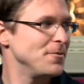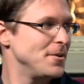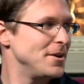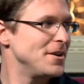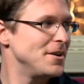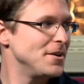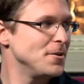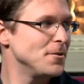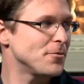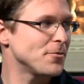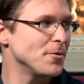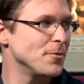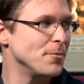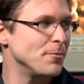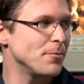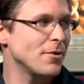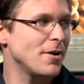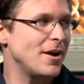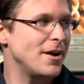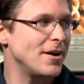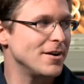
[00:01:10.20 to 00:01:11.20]
We knew from
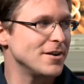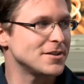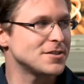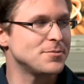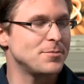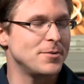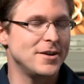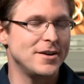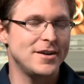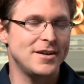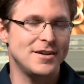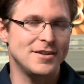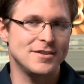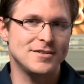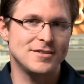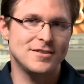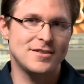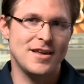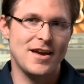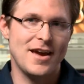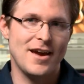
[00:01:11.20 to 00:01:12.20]
prior
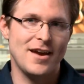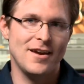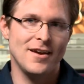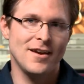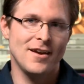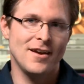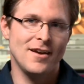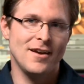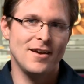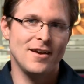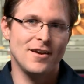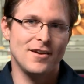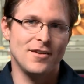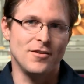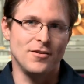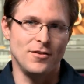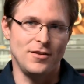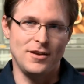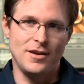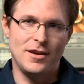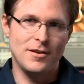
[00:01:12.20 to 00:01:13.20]
experience that
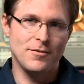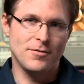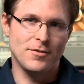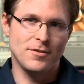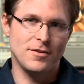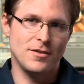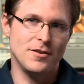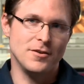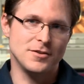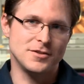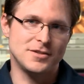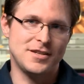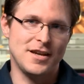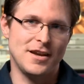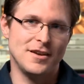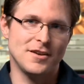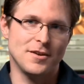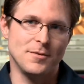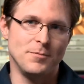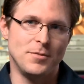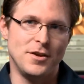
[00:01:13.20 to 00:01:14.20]
even those
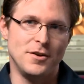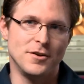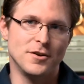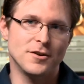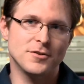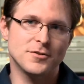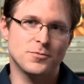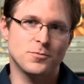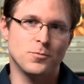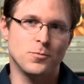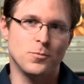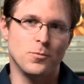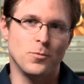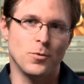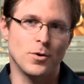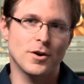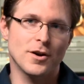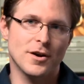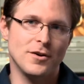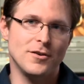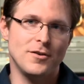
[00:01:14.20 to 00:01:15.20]
ten computers
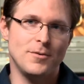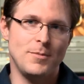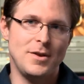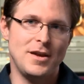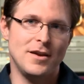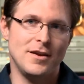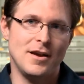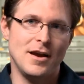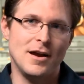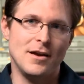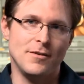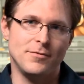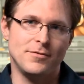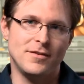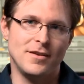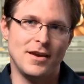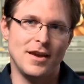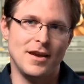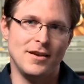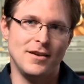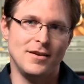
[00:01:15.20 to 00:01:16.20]
weren't going to be enough
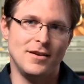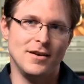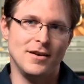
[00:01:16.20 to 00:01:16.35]
to get it